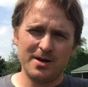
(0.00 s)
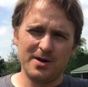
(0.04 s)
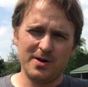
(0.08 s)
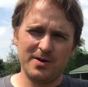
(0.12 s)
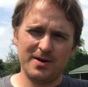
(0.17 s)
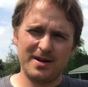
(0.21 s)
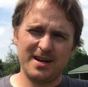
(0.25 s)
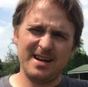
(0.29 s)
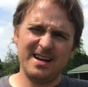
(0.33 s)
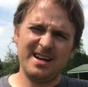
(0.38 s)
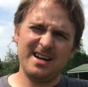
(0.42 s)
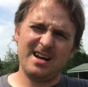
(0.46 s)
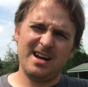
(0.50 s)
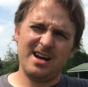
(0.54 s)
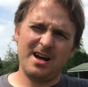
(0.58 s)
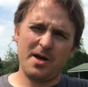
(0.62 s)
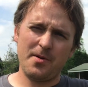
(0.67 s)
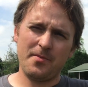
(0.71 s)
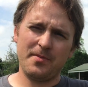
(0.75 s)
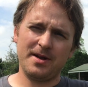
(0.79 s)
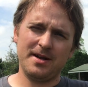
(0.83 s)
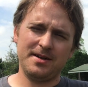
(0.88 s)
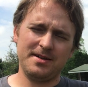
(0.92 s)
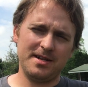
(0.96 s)
Okay,
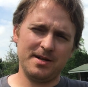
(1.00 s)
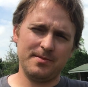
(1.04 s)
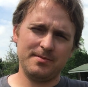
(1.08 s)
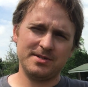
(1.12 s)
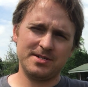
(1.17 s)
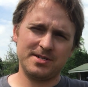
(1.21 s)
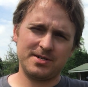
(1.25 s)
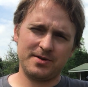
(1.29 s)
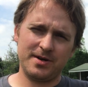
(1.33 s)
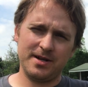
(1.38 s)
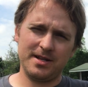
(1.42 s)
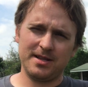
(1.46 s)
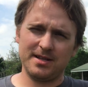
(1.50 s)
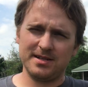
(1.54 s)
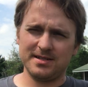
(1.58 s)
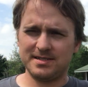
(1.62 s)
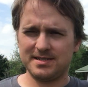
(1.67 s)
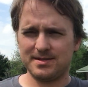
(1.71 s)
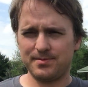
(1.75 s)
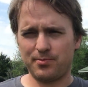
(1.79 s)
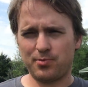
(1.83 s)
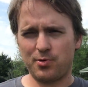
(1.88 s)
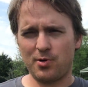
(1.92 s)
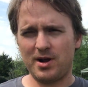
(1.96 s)
I'm going to demonstrate
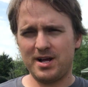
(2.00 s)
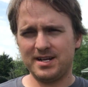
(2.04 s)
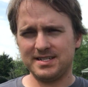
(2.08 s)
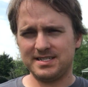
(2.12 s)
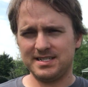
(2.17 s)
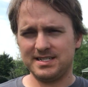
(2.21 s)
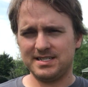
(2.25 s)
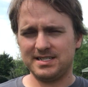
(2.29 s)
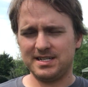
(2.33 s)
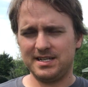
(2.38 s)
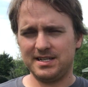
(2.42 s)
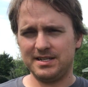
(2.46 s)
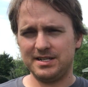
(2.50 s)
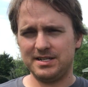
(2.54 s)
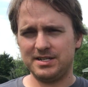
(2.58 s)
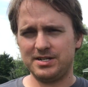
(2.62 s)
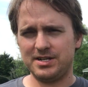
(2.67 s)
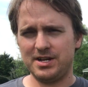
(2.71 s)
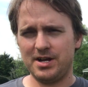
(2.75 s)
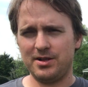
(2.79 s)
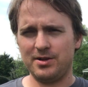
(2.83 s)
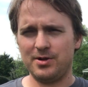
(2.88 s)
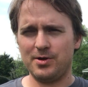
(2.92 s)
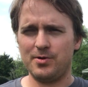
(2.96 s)
this process on the
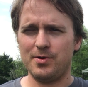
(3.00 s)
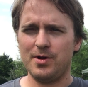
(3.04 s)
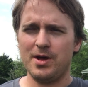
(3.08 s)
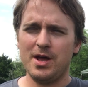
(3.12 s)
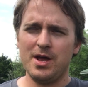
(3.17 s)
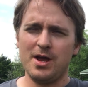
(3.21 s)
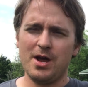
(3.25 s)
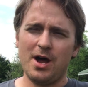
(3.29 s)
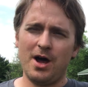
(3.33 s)
cello.